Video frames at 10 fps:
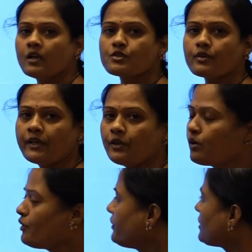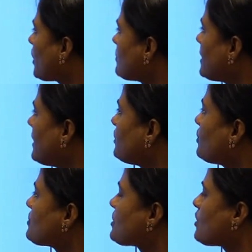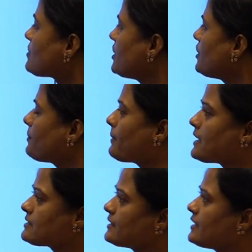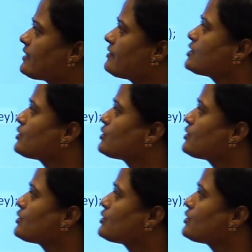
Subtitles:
So when you go for 1000 and 2000, you are passing the address.